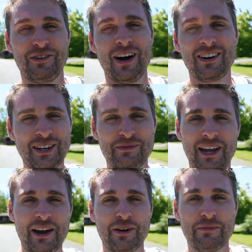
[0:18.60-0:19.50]
Welcome
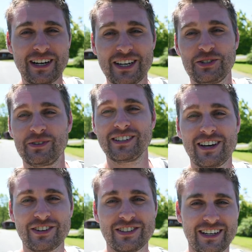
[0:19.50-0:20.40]
everybody to
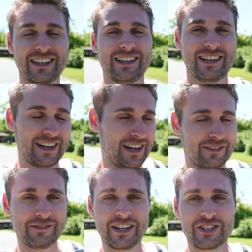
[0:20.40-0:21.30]
another day
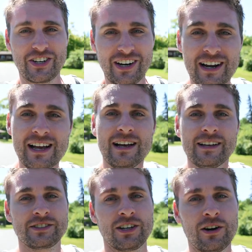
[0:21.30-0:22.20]
of adventure.
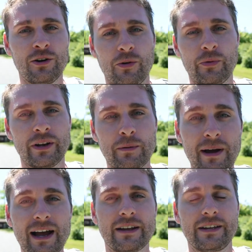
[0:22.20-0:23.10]
So we are
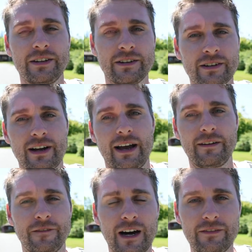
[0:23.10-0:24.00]
back here
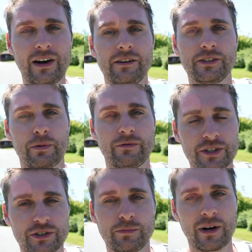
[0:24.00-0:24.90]
at Five Islands
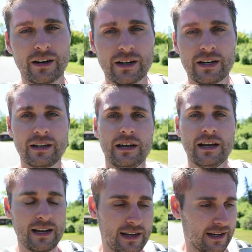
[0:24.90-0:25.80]
Provincial Park
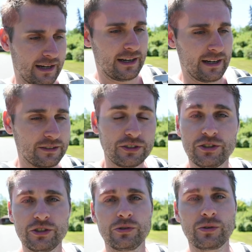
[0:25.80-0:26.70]
to
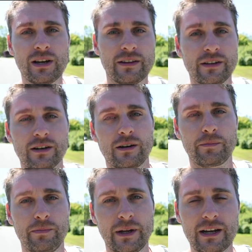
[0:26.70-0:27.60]
do their
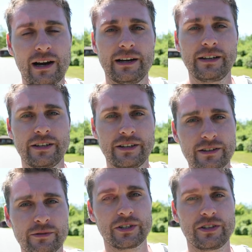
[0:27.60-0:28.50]
big hike
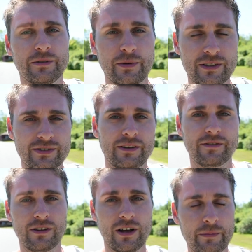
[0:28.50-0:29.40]
here, which is about a
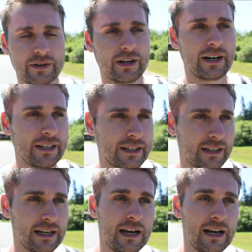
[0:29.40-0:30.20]
7 kilometer hike.